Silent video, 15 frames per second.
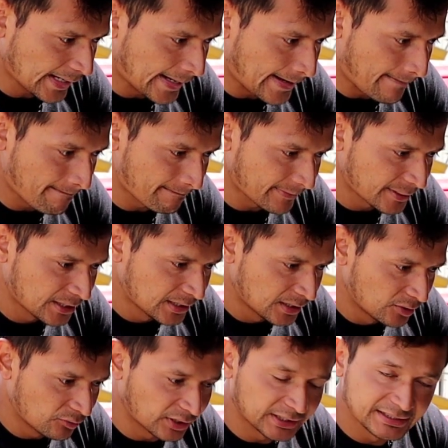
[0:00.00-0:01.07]
Um,
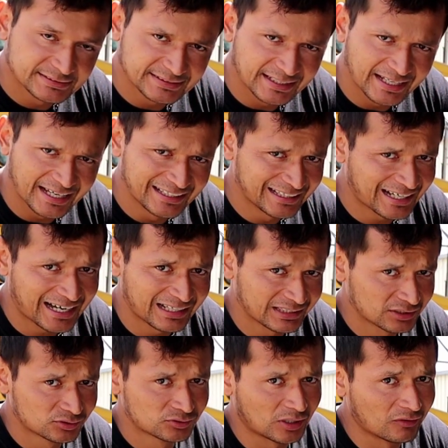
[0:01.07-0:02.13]
you wanna send any
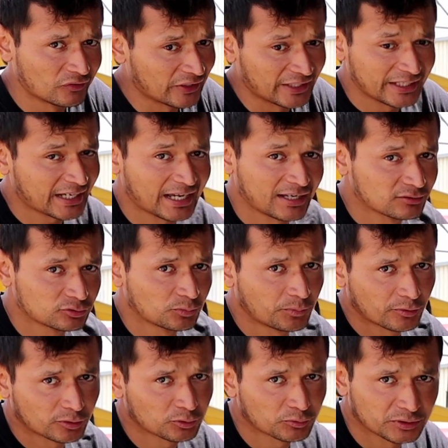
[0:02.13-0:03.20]
kind of any kind of
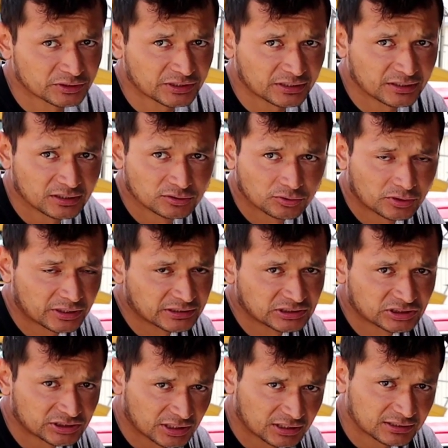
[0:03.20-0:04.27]
support to the channel, you
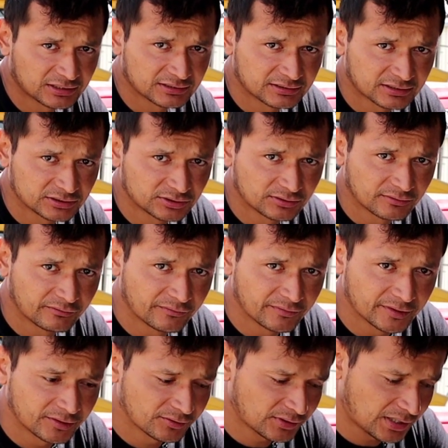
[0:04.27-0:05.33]
can check the description of the
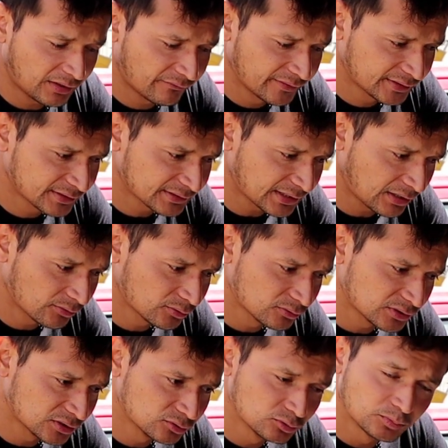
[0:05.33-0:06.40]
video. I have details how
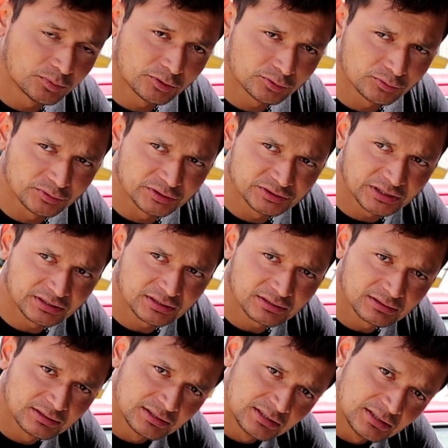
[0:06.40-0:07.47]
to send support to the
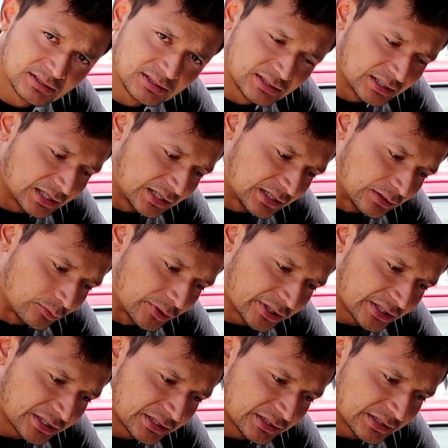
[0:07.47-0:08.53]
channel. Uh,
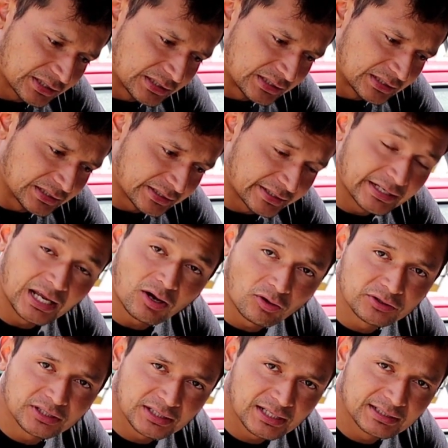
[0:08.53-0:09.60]
we can uh, create
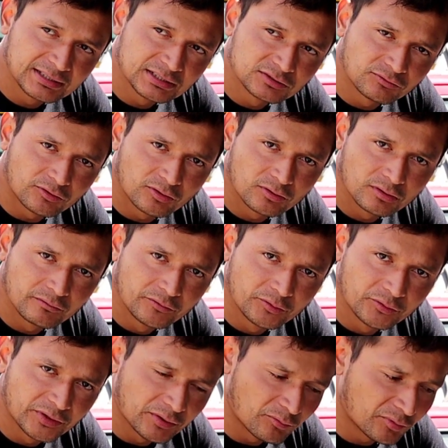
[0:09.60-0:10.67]
content like this for all of
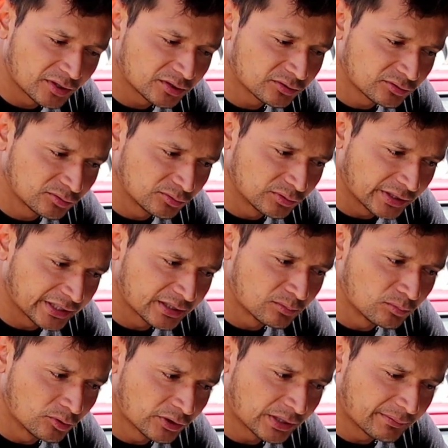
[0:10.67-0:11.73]
you that want to
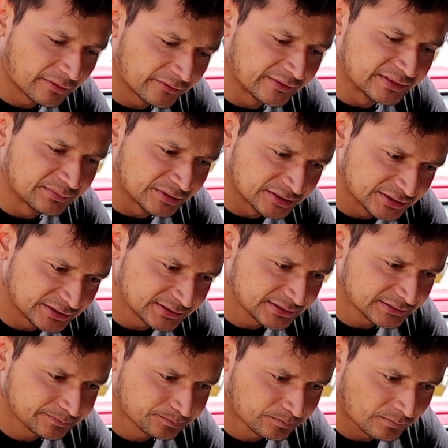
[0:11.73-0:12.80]
learn more about these
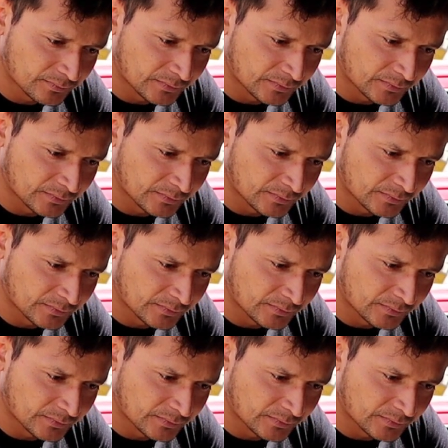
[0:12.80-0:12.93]
machines.